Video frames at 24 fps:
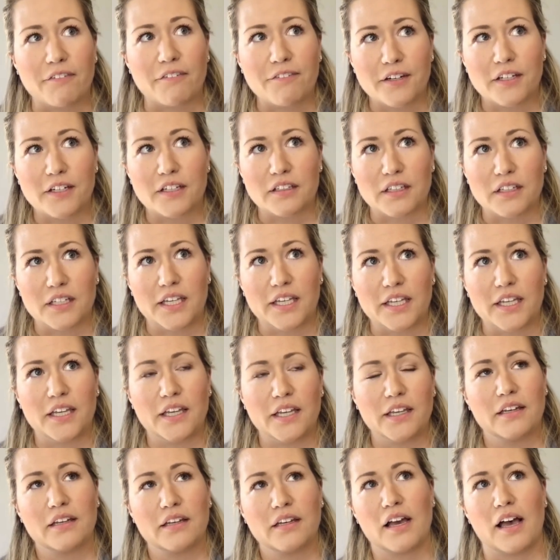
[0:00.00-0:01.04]

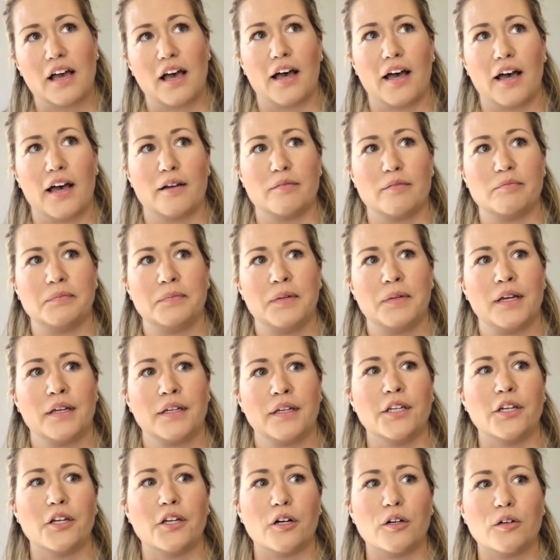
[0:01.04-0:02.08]
definitely,
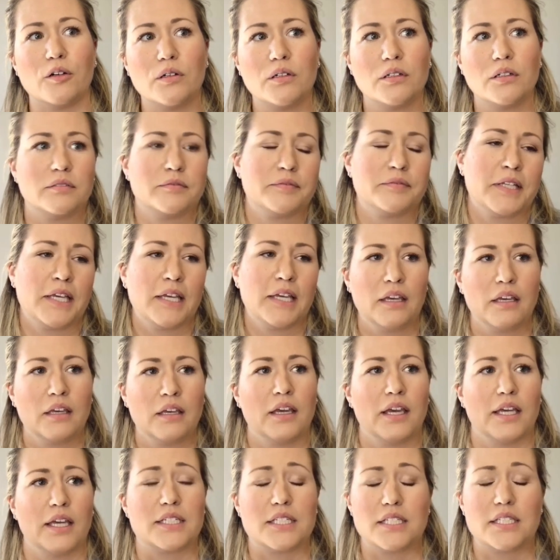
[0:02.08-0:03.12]
you know,
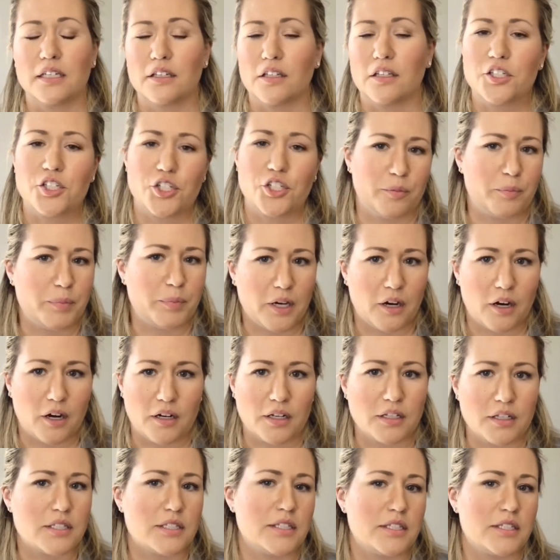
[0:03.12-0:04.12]
it's still a shipyard.